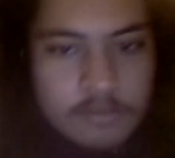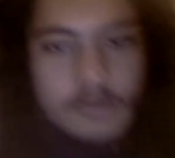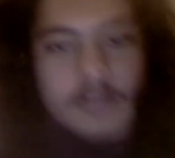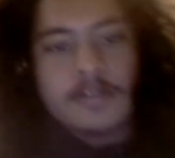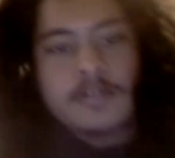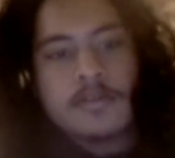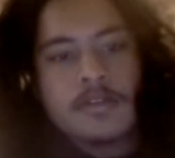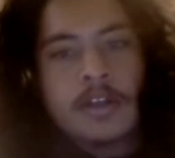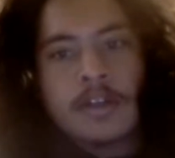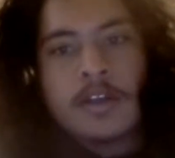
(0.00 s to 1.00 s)
well,
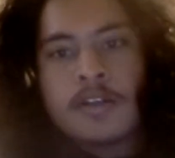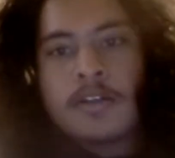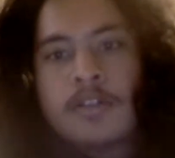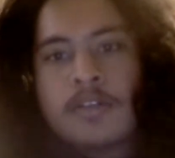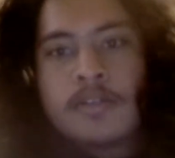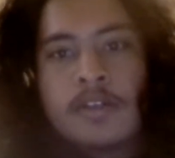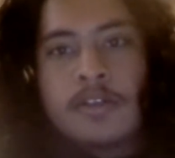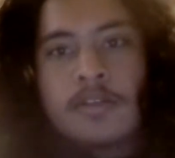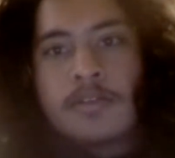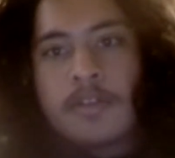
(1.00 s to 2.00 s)

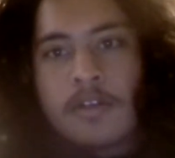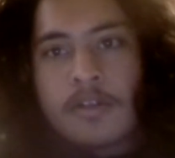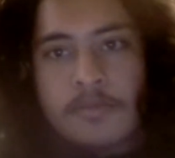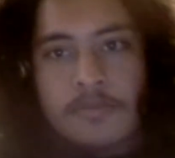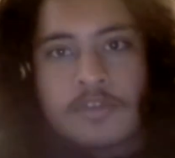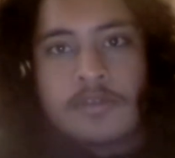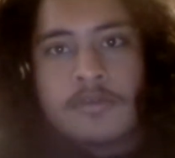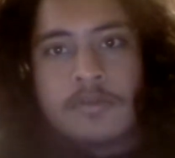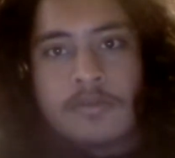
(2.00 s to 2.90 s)
they come to.